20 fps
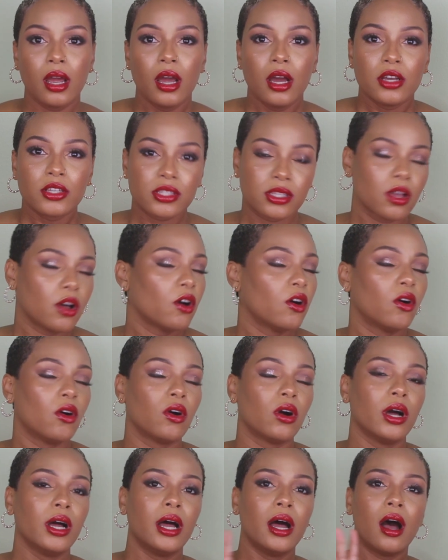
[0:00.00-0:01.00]

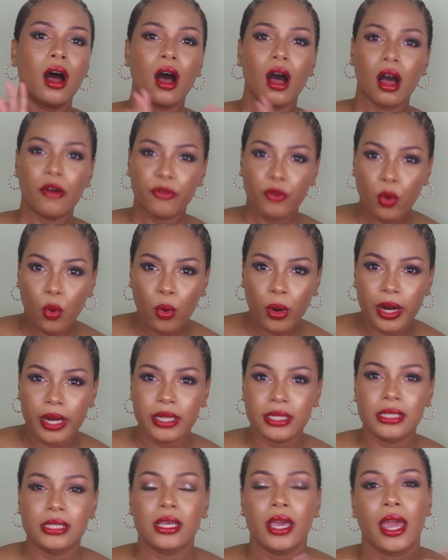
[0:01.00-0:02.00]
So, of
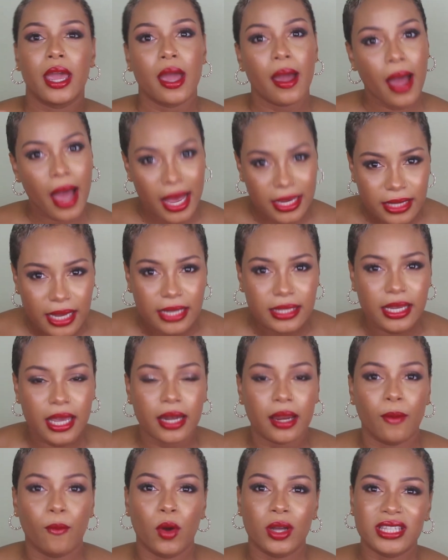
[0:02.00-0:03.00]
course, as I said,
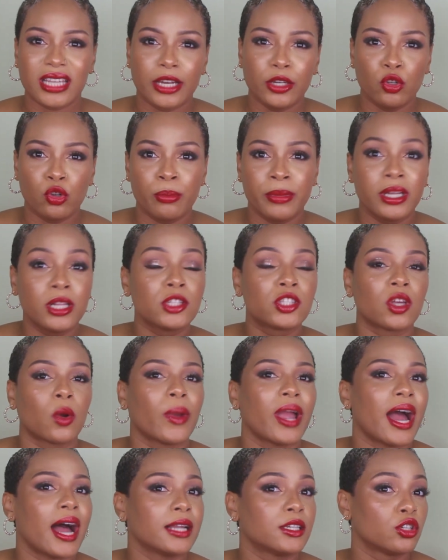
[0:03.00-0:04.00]
it was a new build, so
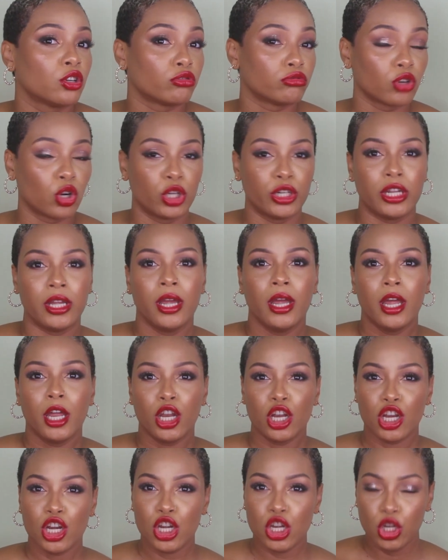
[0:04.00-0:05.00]
we had to run
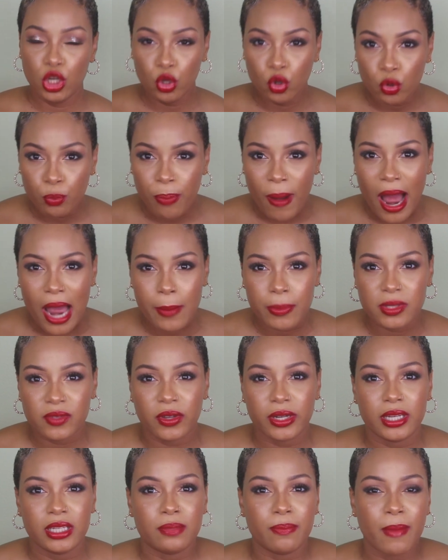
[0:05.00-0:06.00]
new pipes for this